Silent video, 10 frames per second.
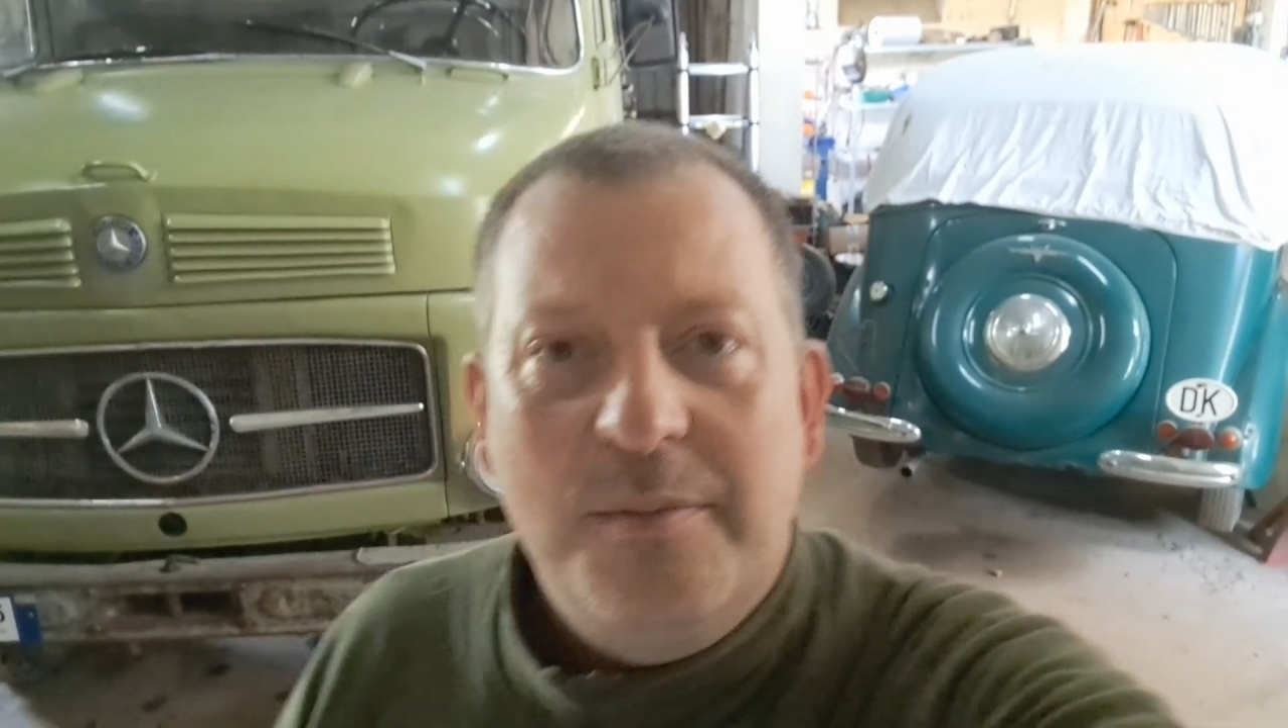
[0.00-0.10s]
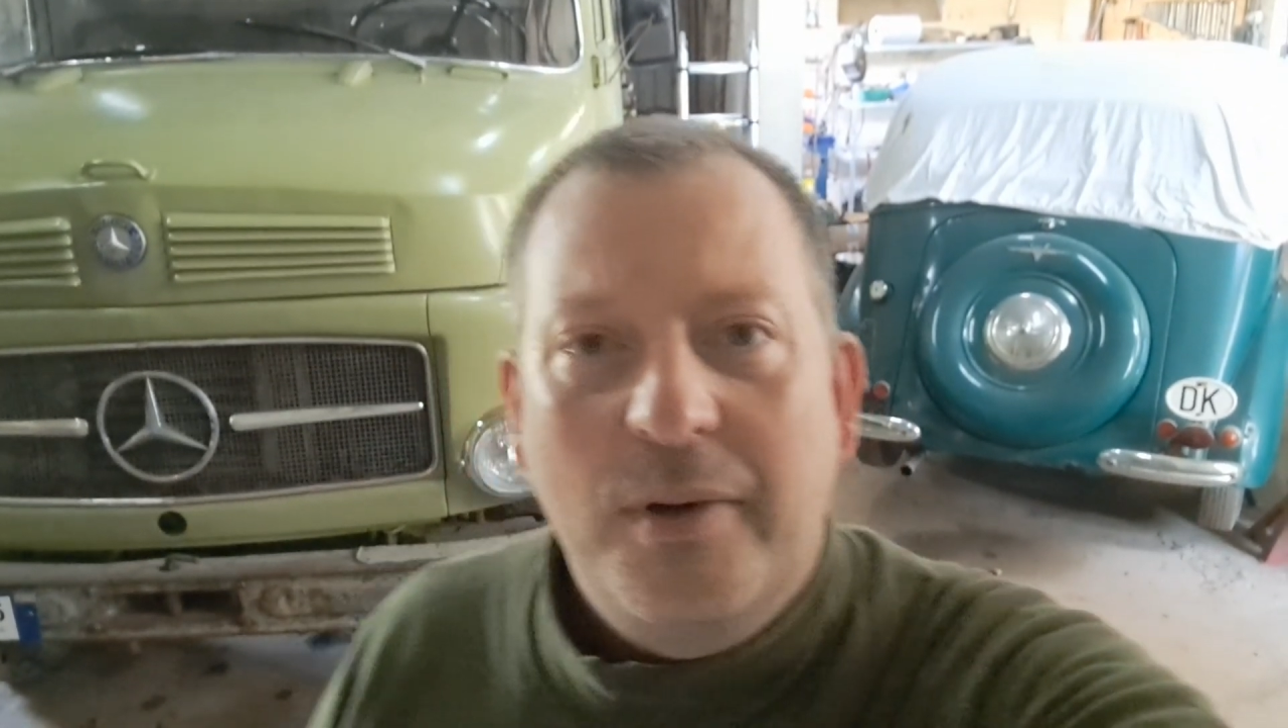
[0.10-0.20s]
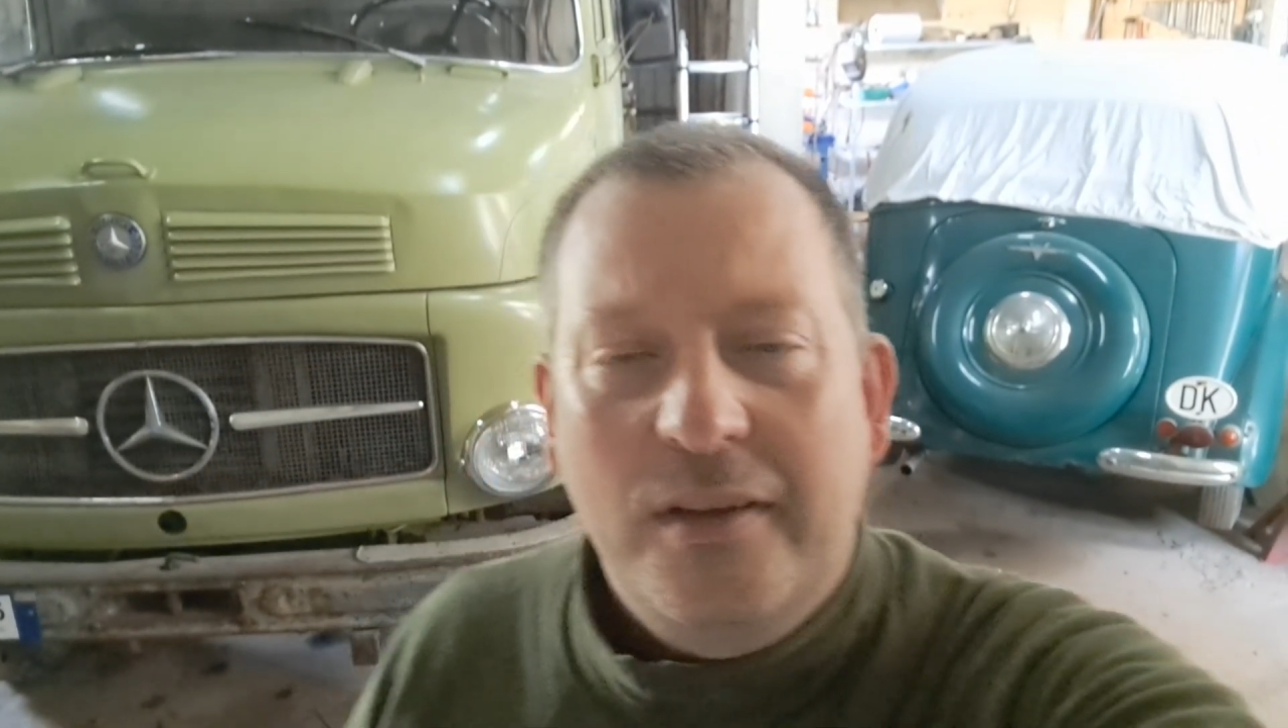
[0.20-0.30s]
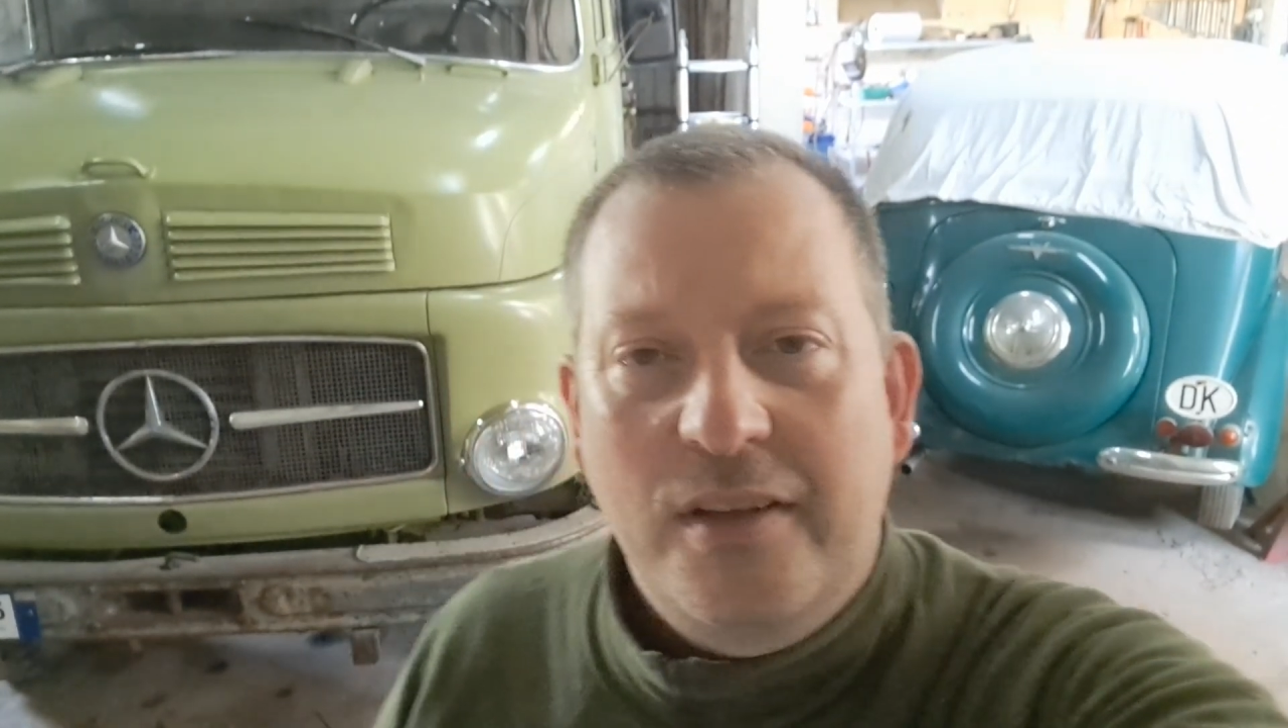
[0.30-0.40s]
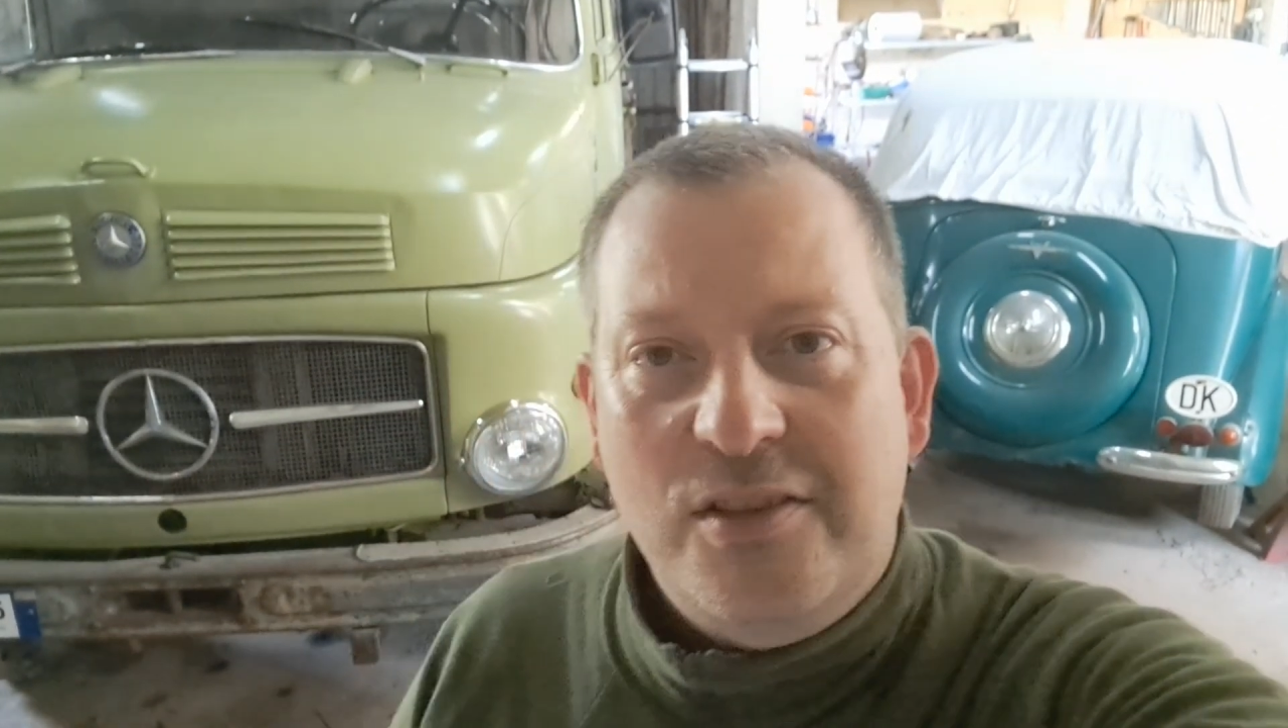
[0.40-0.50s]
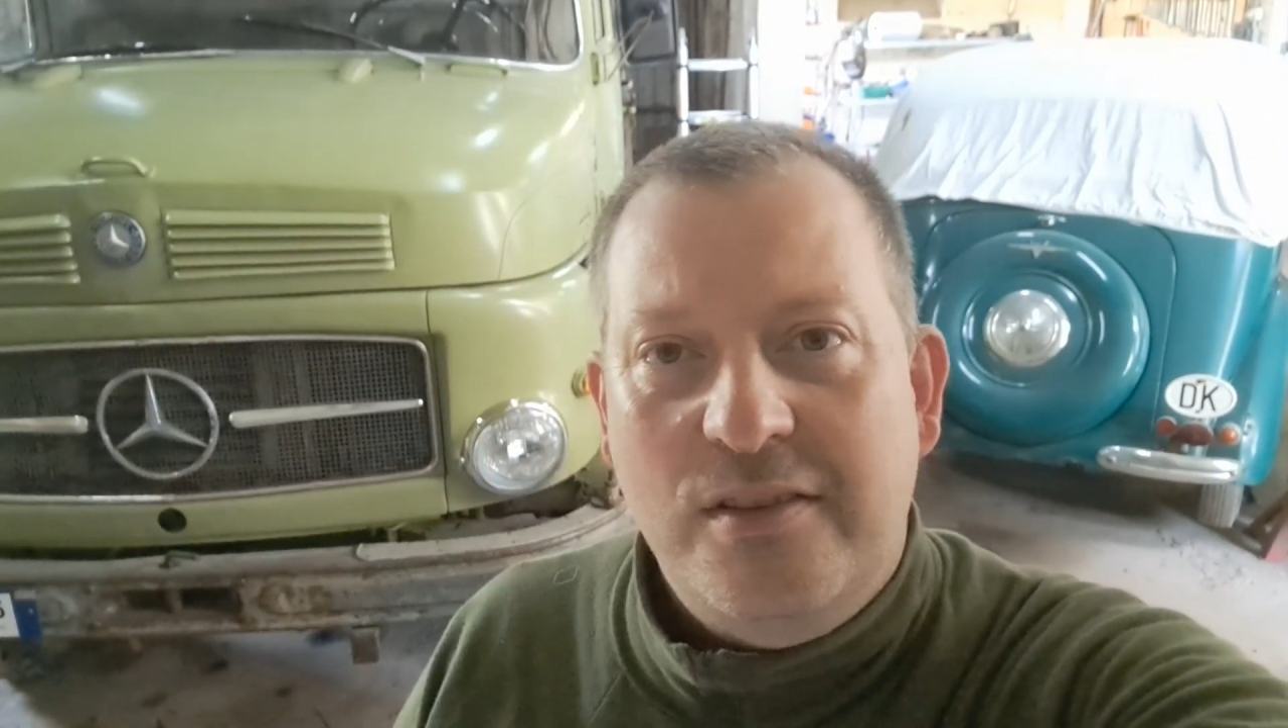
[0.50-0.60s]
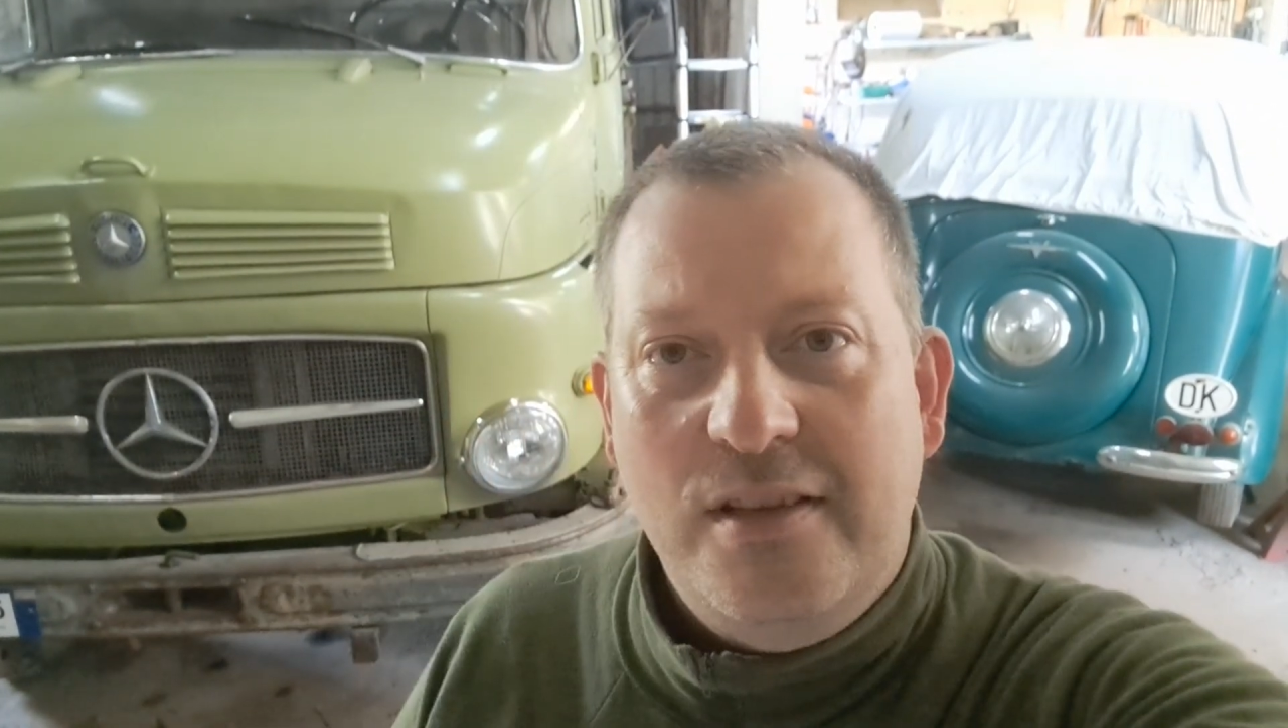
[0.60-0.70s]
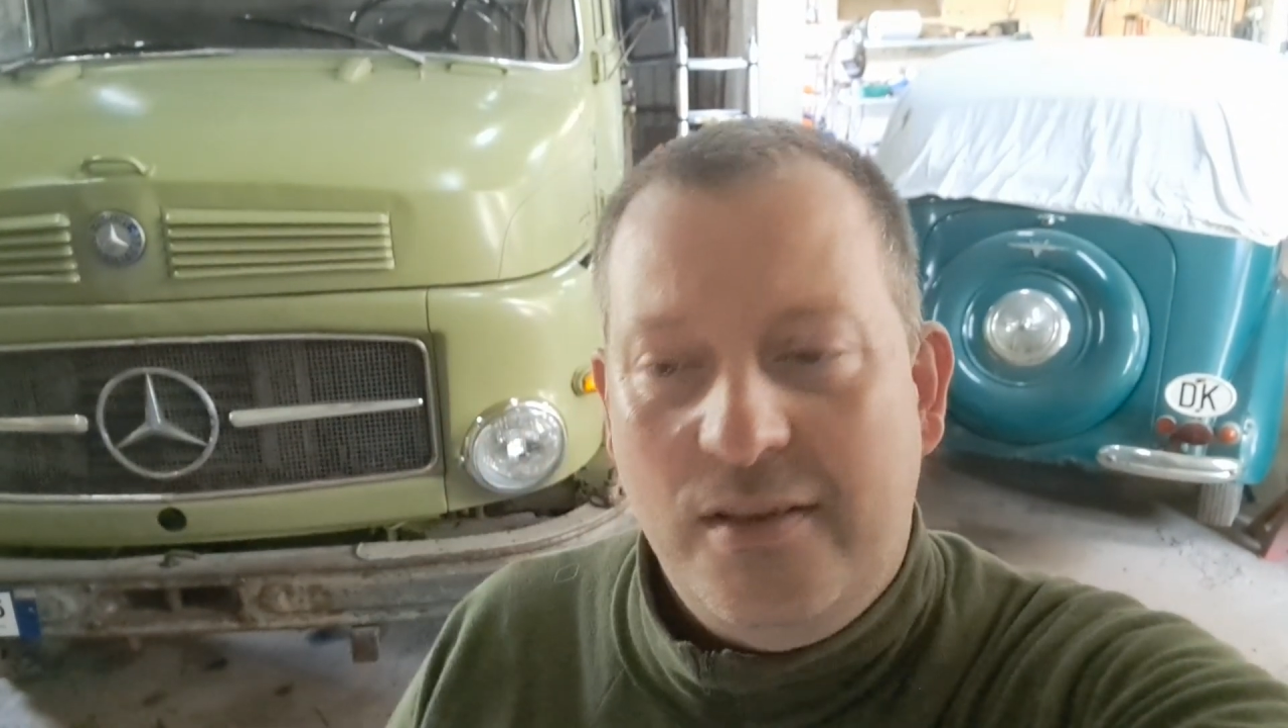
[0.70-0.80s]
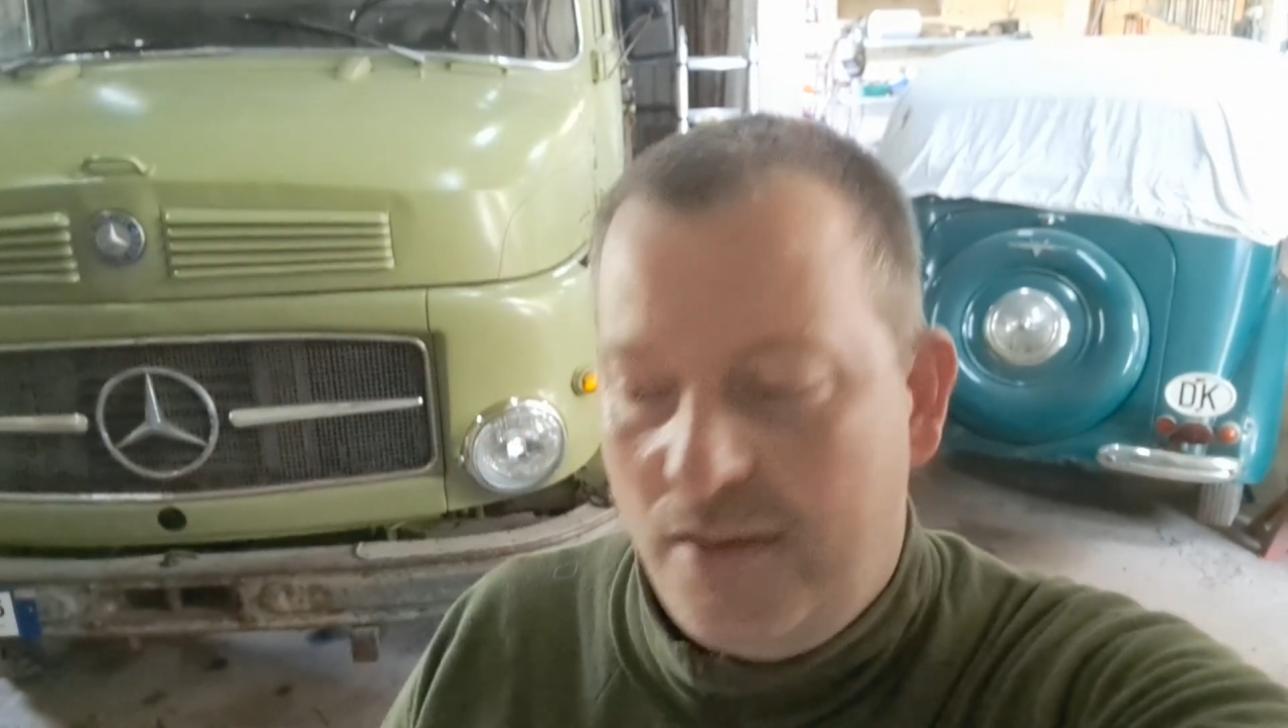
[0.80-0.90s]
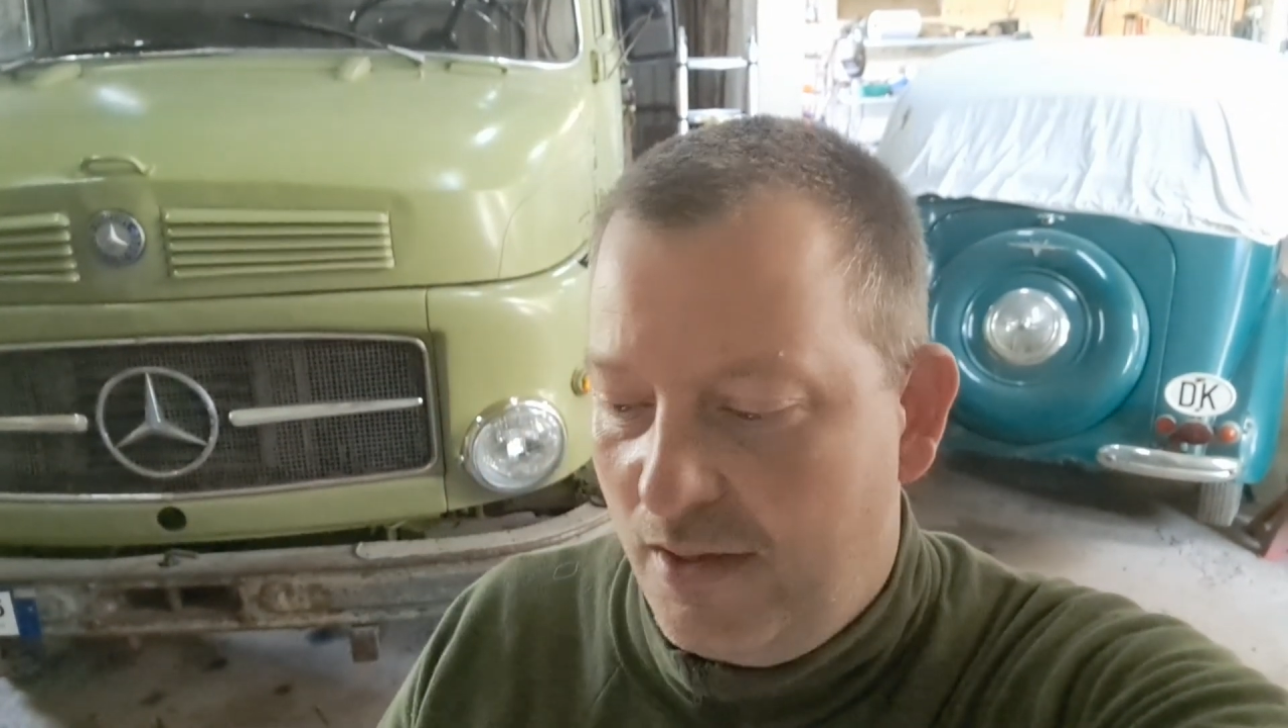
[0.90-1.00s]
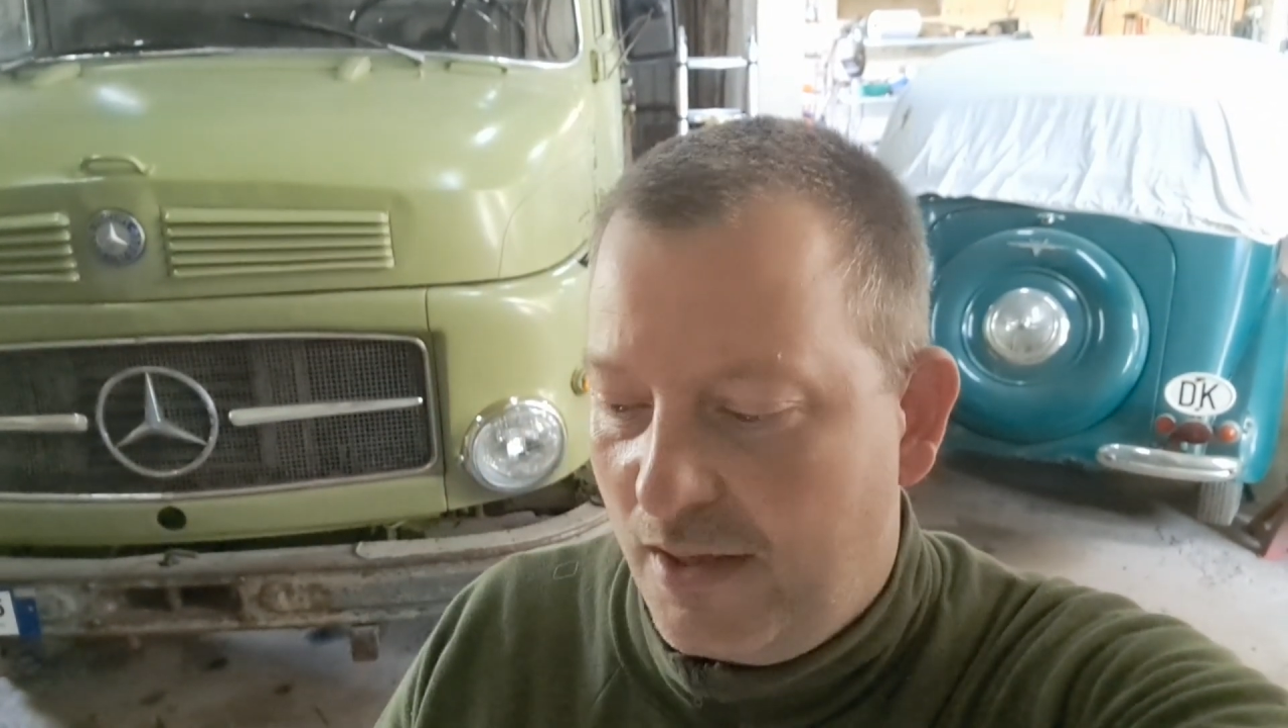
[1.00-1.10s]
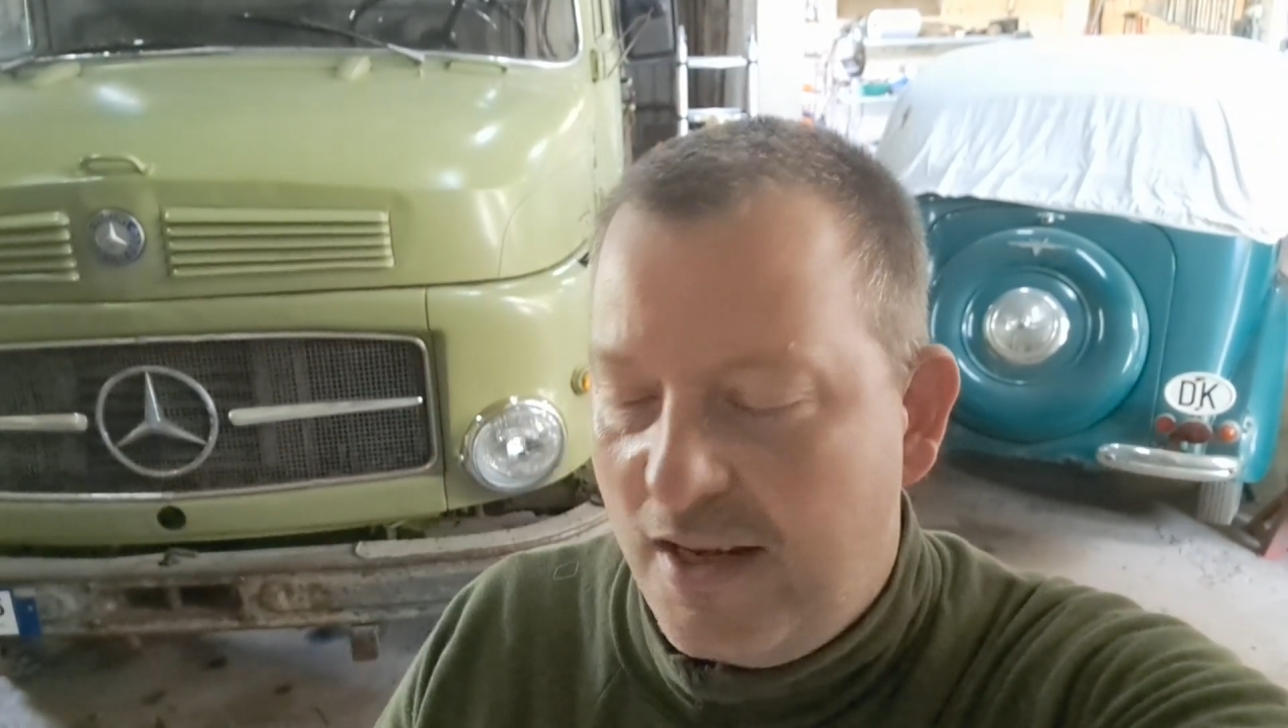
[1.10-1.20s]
but the